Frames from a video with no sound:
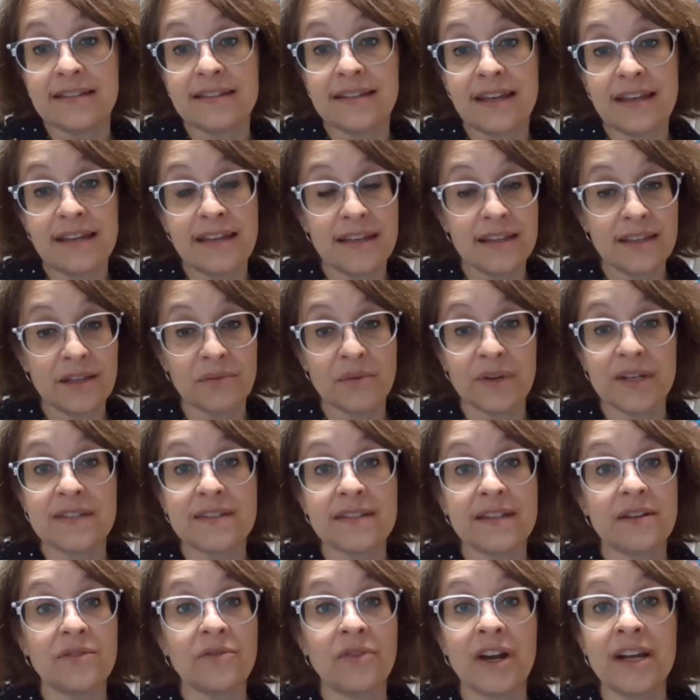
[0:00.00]
taking the
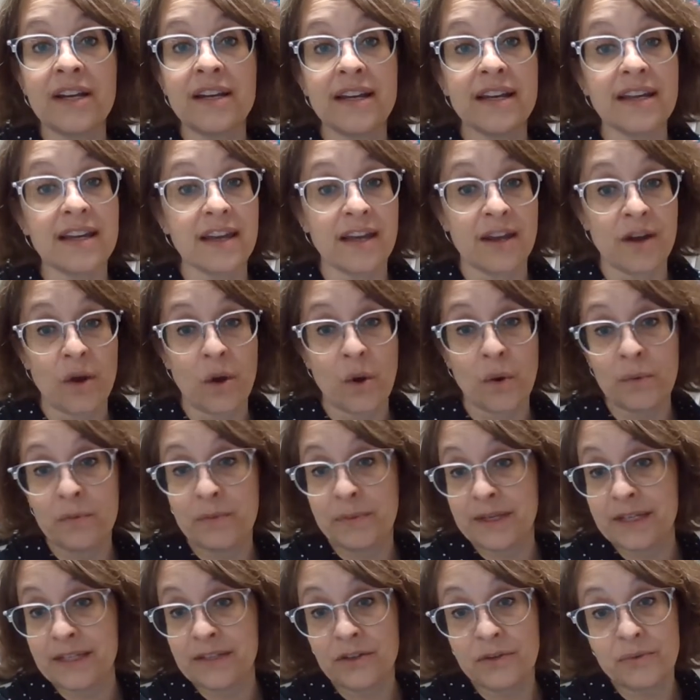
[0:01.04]
risk and running and
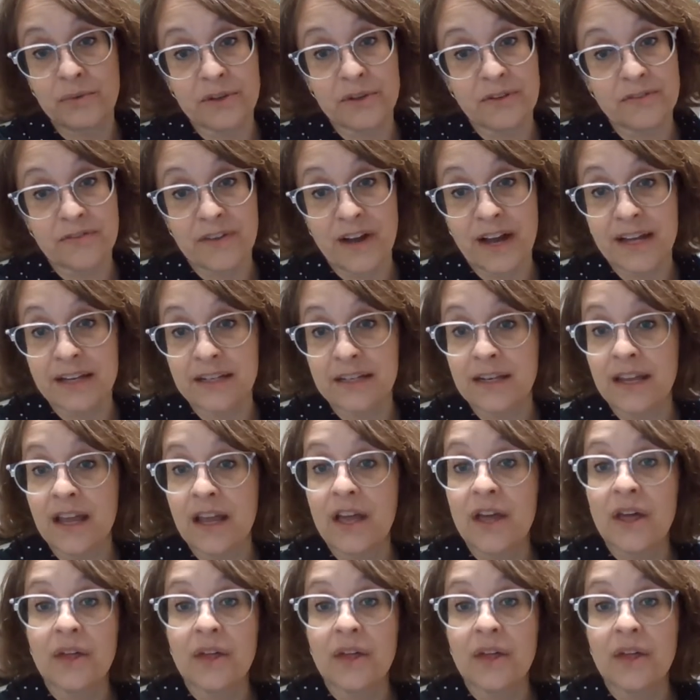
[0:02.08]
hoping you would find